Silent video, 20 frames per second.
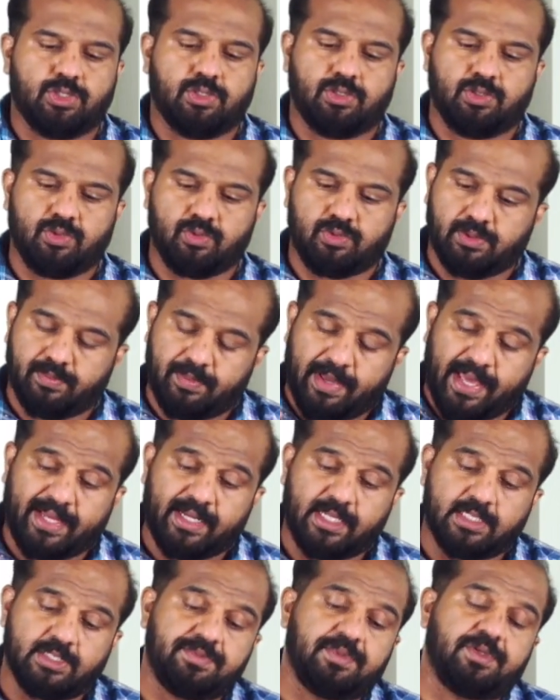The
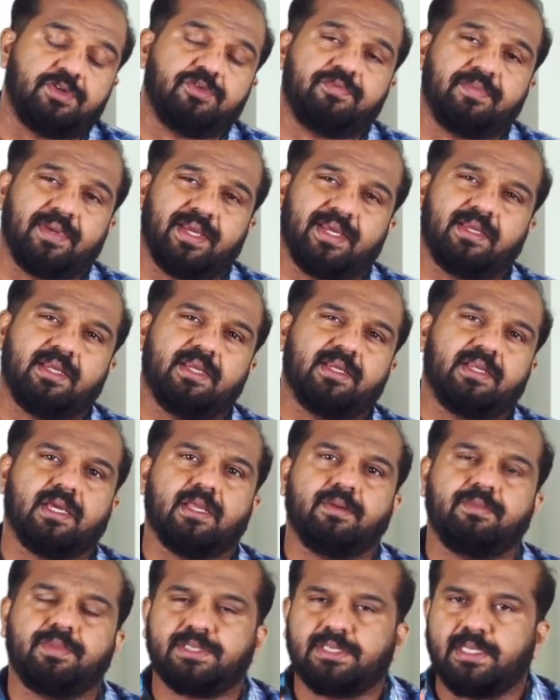management of migraine
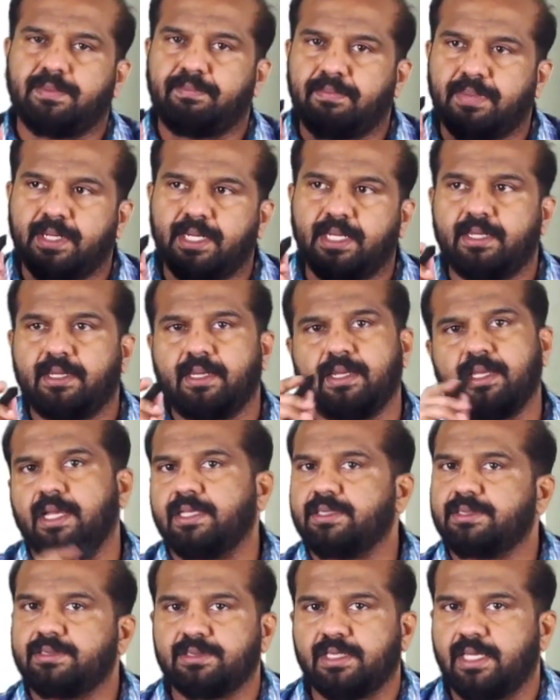can be separately
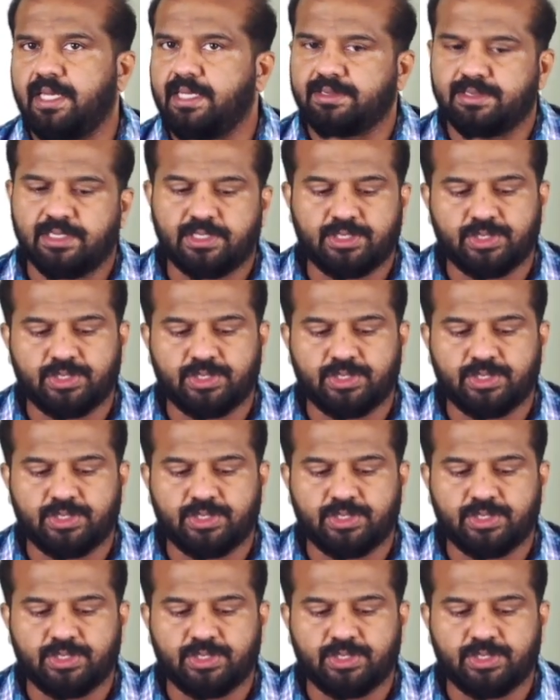as a